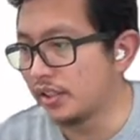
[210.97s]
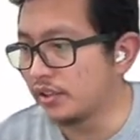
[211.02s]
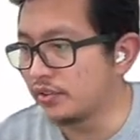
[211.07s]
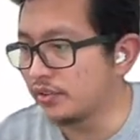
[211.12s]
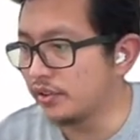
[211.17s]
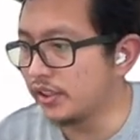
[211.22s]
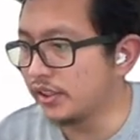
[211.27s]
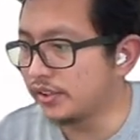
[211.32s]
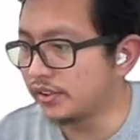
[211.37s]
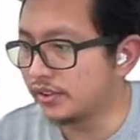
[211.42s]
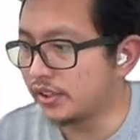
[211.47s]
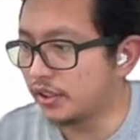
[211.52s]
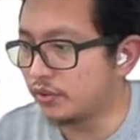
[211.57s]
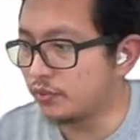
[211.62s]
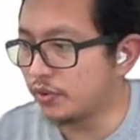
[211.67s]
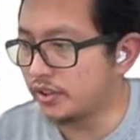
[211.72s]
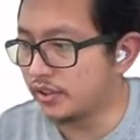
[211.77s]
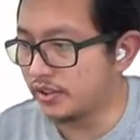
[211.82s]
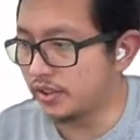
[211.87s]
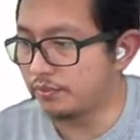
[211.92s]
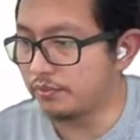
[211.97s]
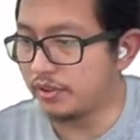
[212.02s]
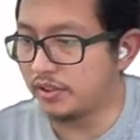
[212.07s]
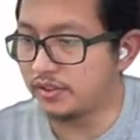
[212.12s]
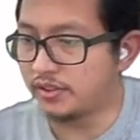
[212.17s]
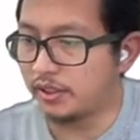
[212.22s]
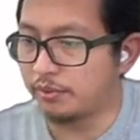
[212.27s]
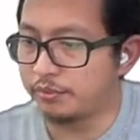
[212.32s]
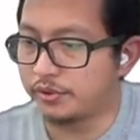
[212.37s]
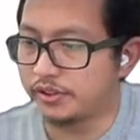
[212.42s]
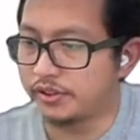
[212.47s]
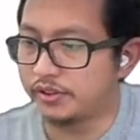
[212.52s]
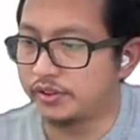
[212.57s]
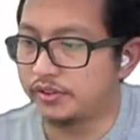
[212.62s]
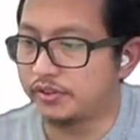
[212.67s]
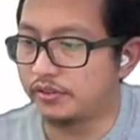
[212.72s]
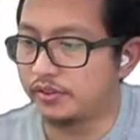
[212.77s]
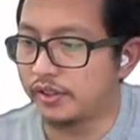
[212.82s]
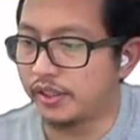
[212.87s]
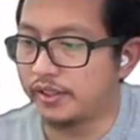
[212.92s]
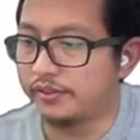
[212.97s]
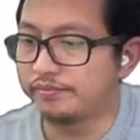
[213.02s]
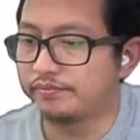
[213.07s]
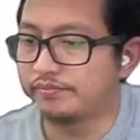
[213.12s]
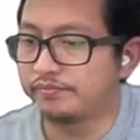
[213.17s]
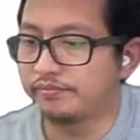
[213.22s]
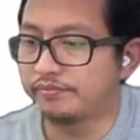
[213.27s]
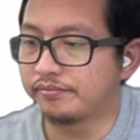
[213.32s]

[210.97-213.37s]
So let's start with some examples. Okay,